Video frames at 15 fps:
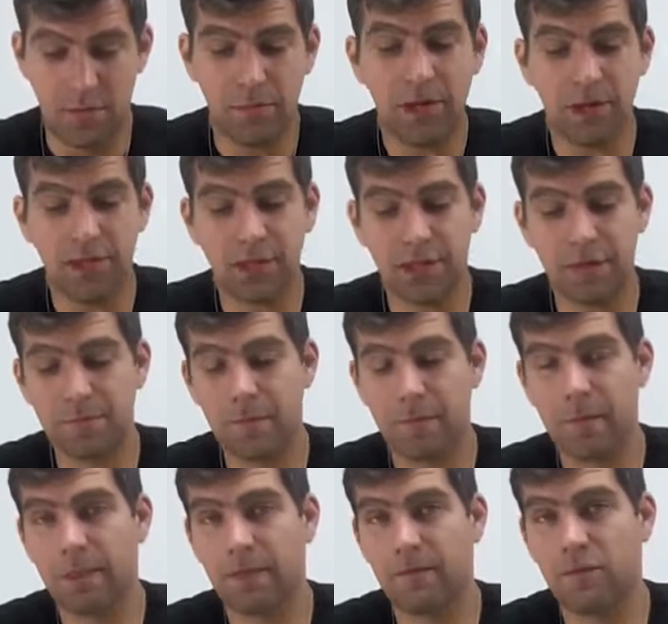Basically,
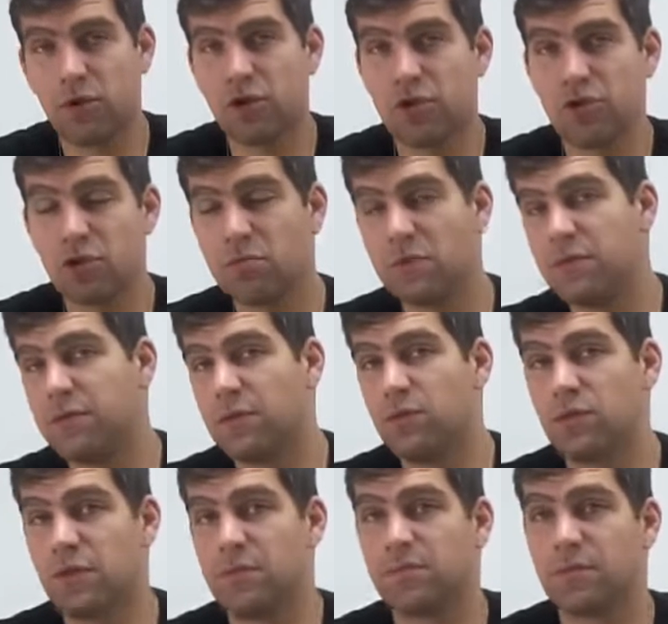on a normal
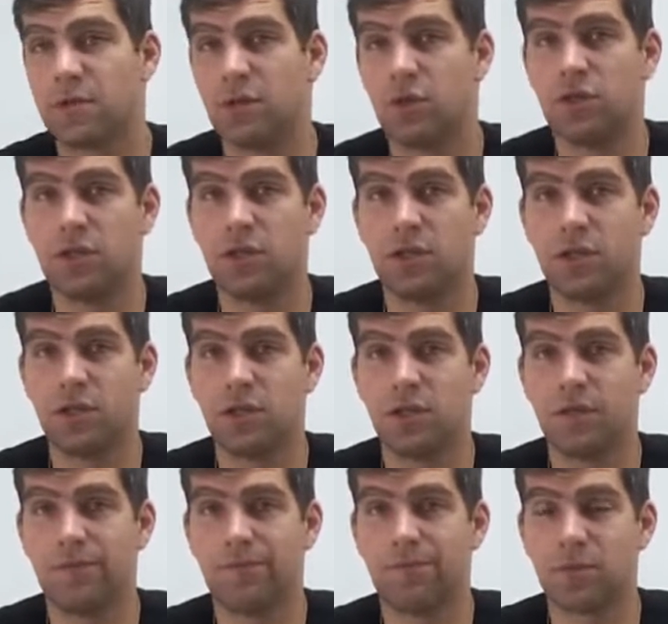phone, on
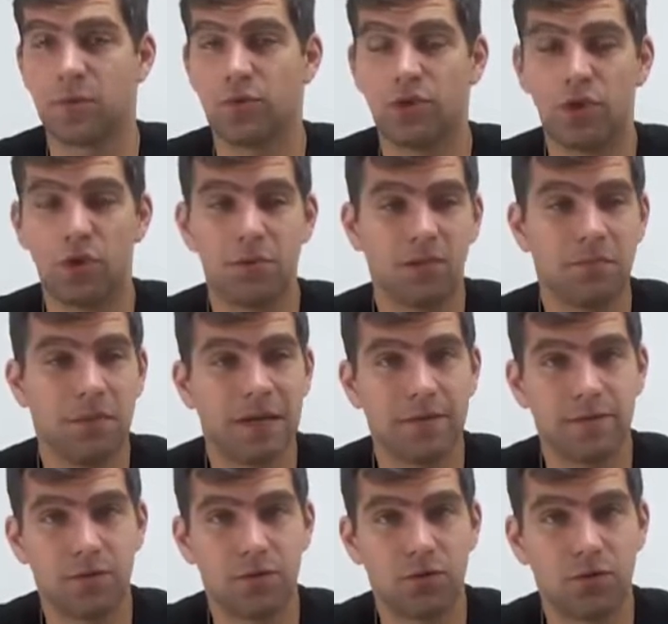the normal
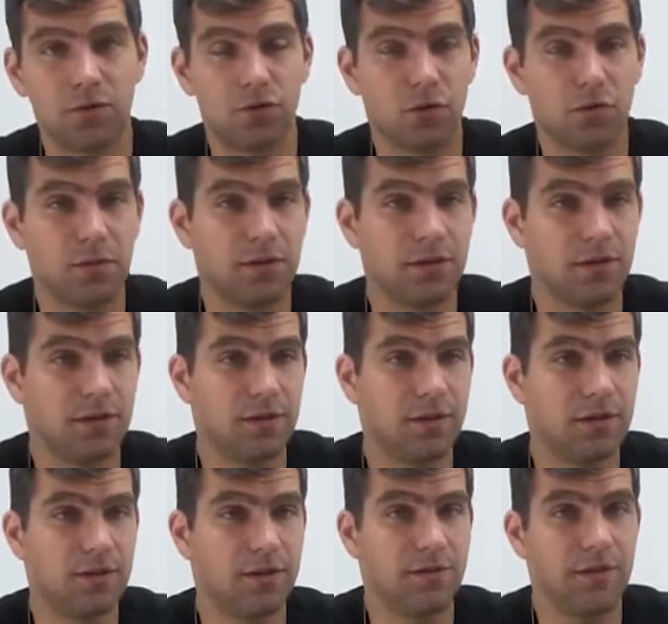smartphone, on a normal
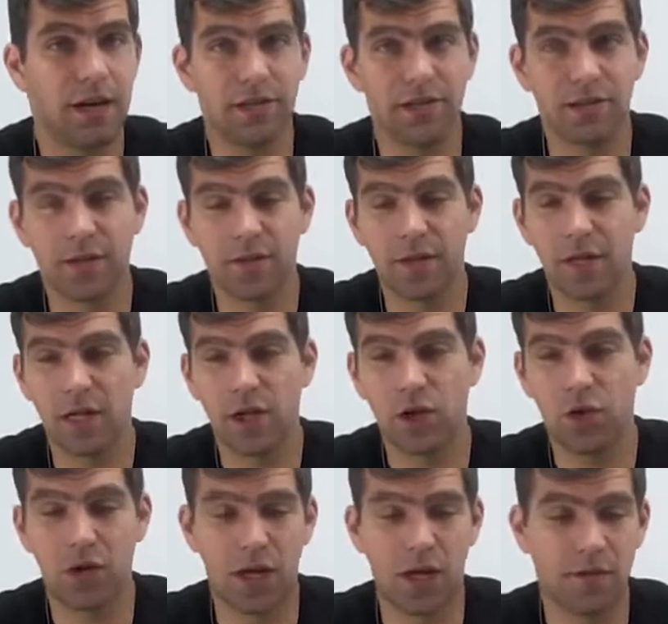device,
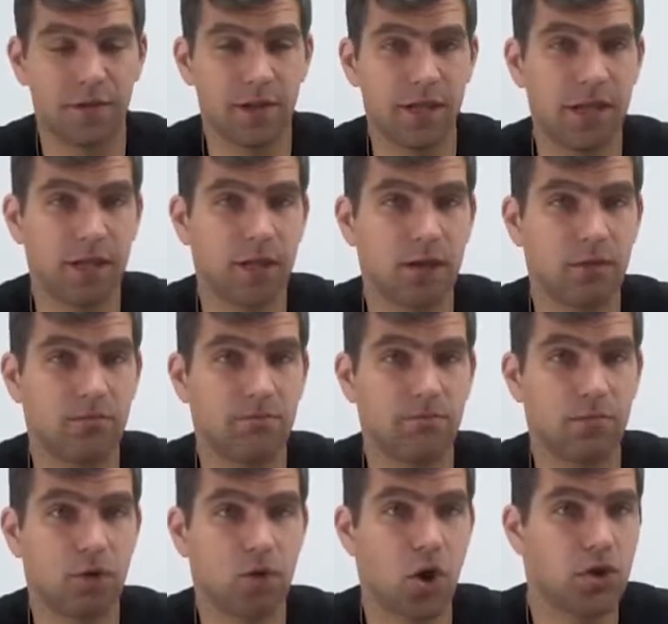you have a
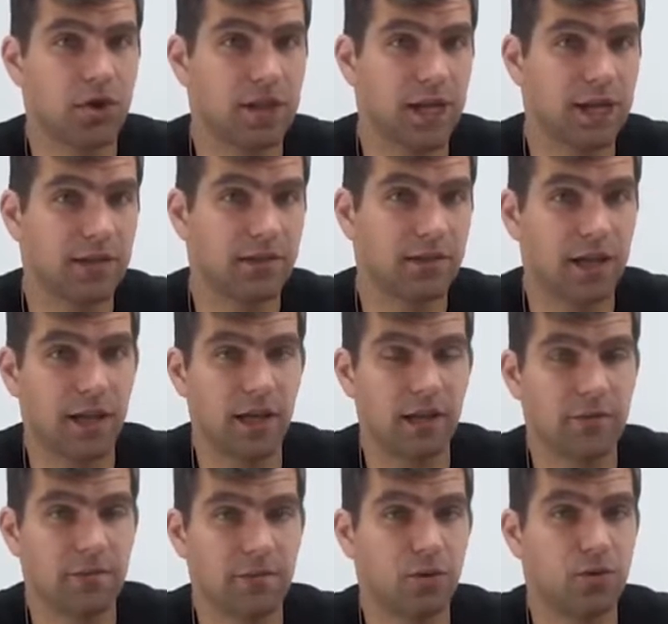contacts
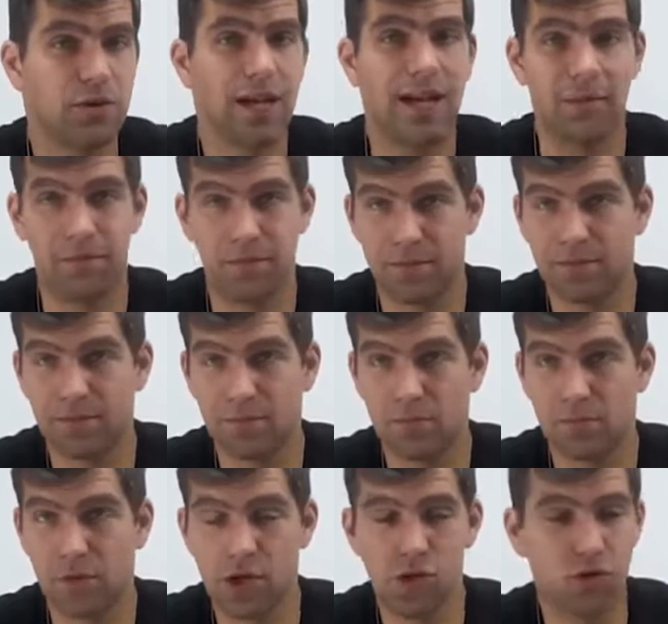and phone app.
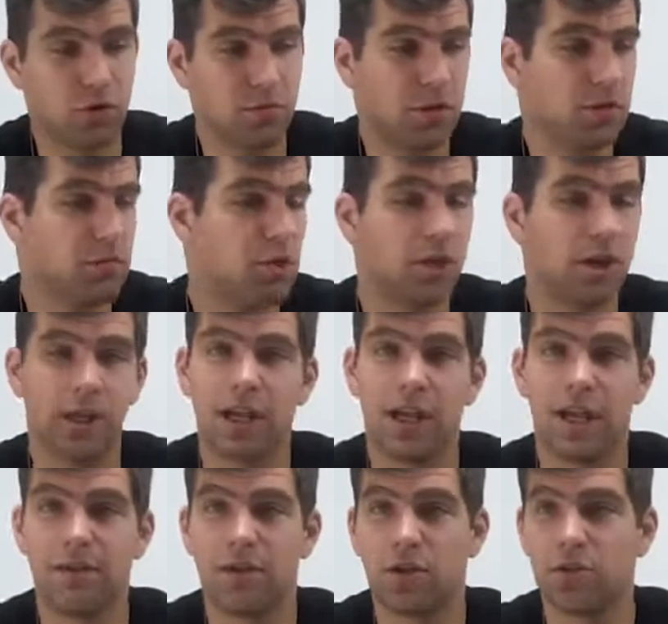A normal. Okay, I
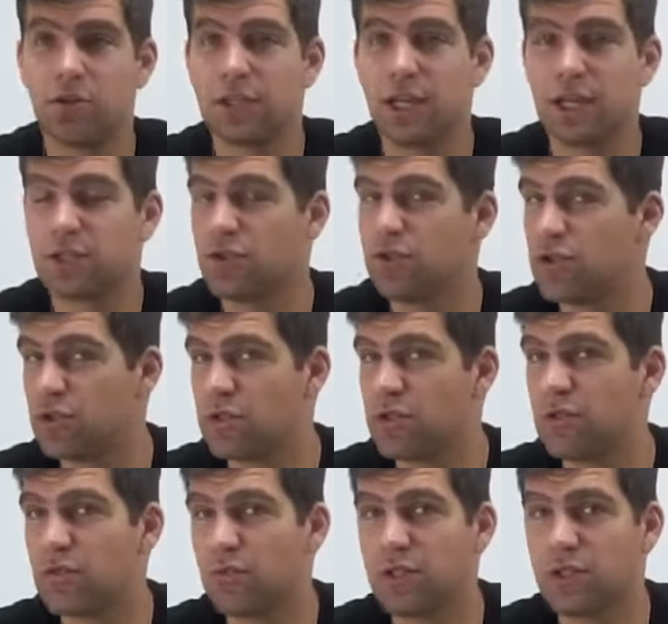have a contact,
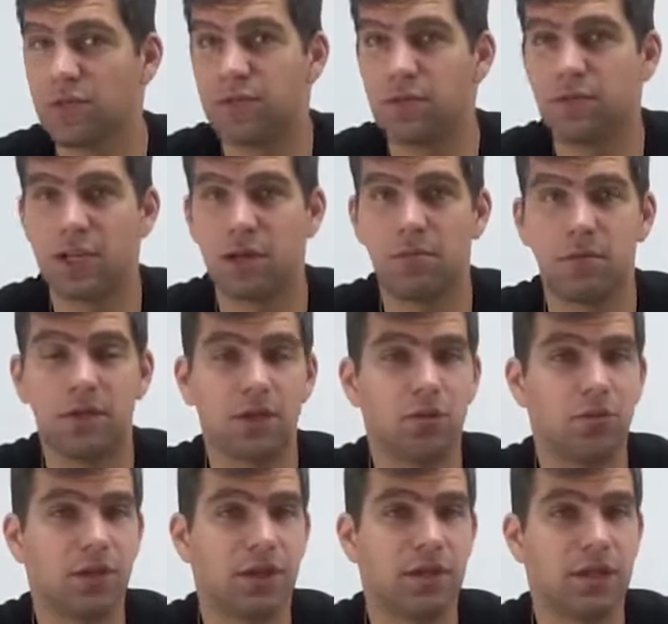John, with a phone number,
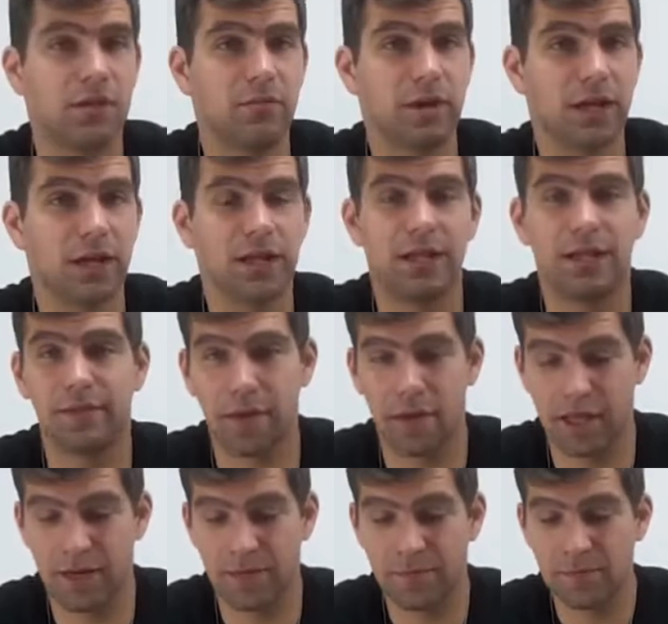with an email and
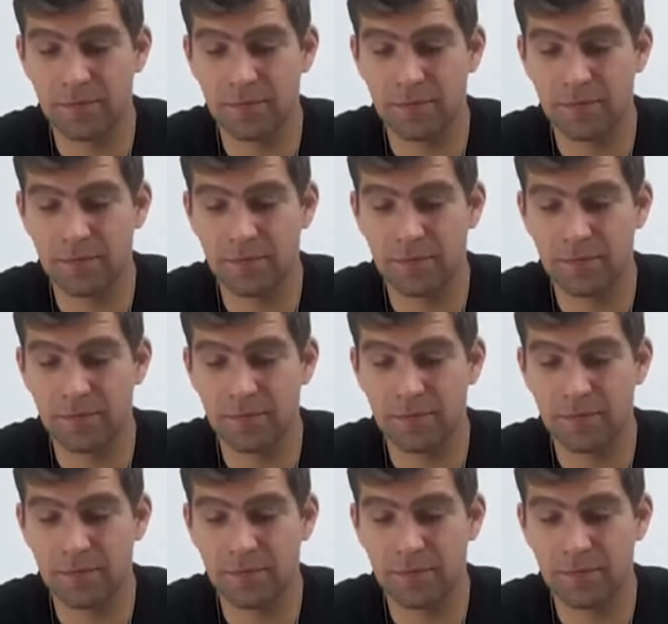everything.